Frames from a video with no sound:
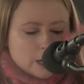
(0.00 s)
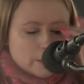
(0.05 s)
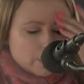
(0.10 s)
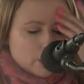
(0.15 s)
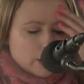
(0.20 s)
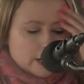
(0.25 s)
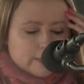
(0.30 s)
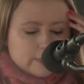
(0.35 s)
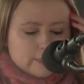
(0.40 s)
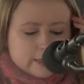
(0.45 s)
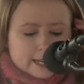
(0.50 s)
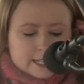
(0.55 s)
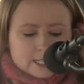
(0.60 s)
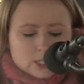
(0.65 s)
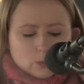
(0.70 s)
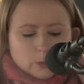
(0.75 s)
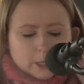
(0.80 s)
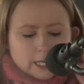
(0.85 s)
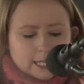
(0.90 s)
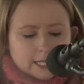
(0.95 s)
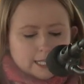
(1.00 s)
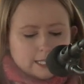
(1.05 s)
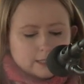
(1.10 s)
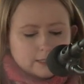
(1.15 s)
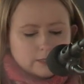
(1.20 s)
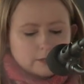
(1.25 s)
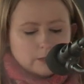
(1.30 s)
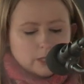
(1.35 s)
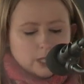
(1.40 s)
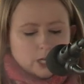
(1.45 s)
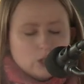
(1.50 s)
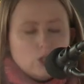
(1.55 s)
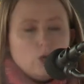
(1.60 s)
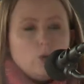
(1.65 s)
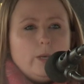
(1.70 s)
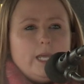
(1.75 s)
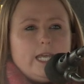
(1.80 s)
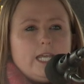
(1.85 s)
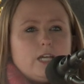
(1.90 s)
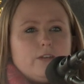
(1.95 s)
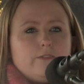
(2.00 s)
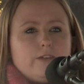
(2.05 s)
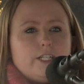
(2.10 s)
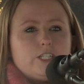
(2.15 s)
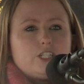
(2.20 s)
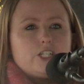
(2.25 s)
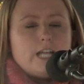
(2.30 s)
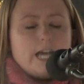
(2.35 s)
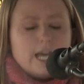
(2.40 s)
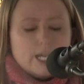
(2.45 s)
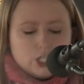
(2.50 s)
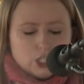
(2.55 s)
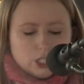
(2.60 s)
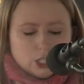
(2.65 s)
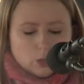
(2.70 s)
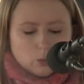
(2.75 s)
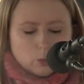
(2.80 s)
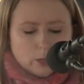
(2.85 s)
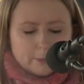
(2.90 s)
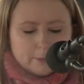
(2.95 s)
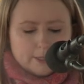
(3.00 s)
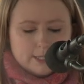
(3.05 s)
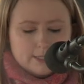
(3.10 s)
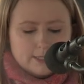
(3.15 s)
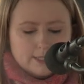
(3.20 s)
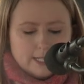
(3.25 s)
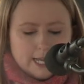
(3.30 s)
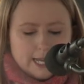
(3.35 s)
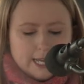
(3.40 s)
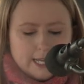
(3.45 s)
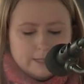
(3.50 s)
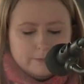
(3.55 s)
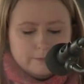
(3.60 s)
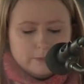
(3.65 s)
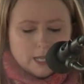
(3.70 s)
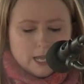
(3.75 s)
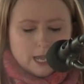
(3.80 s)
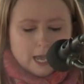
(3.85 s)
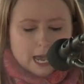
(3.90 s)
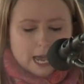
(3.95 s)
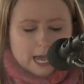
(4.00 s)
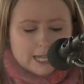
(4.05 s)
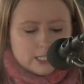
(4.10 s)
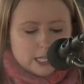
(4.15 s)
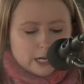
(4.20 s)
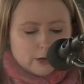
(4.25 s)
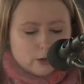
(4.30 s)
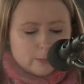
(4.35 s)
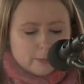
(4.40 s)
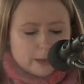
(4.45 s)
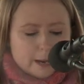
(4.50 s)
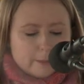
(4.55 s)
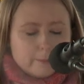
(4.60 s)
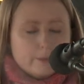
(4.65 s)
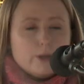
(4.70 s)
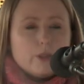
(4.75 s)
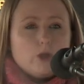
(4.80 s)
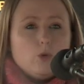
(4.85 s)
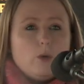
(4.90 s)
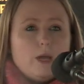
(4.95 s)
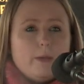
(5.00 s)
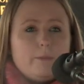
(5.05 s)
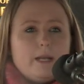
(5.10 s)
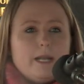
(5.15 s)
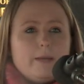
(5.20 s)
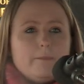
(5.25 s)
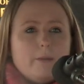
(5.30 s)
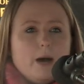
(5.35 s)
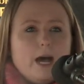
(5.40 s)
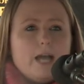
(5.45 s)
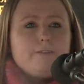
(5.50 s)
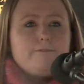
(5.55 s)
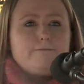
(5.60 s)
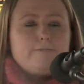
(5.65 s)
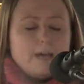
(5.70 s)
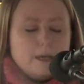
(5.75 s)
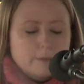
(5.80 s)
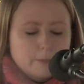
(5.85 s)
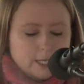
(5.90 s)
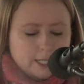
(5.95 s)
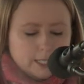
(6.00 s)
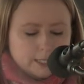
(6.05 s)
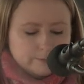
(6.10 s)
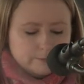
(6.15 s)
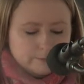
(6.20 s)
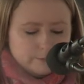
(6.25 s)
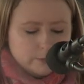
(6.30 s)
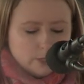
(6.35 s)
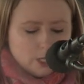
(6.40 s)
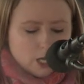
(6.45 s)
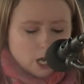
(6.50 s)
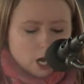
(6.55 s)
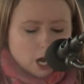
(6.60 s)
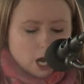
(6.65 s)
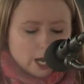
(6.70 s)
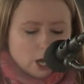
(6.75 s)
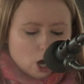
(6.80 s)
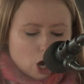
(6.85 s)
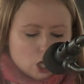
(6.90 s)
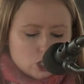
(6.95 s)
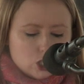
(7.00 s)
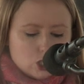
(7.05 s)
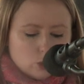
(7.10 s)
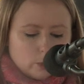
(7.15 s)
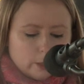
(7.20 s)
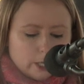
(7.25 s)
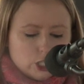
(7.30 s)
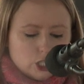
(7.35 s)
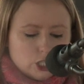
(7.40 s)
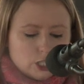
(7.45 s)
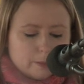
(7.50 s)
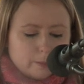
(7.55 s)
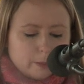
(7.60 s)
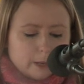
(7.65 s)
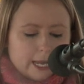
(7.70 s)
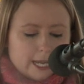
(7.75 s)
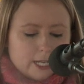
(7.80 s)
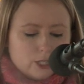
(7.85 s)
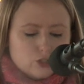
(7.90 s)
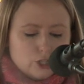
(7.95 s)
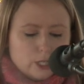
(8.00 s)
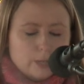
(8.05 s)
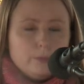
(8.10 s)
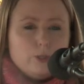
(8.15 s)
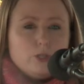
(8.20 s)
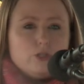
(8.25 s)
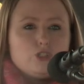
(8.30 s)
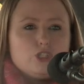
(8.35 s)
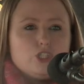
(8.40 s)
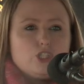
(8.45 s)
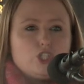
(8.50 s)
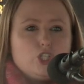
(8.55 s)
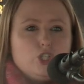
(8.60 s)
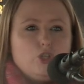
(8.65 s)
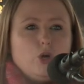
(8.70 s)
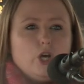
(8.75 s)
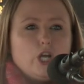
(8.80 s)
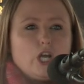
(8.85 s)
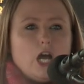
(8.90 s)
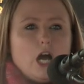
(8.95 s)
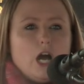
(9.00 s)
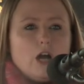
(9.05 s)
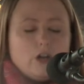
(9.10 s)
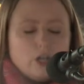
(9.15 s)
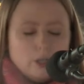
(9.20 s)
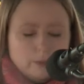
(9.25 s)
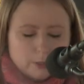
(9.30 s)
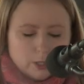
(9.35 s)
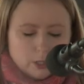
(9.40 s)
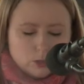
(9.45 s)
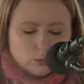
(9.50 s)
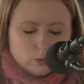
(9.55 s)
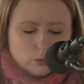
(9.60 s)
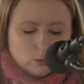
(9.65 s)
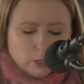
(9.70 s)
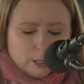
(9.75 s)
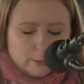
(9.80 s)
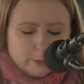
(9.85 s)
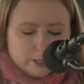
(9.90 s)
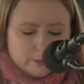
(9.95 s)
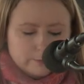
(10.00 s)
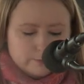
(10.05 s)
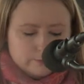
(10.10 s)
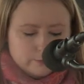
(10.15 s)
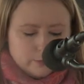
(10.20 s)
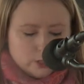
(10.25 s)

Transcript: But in this week, the week of International Women's Day, as I remember the women in my family, I also wish to pay tribute to two unconquerable women,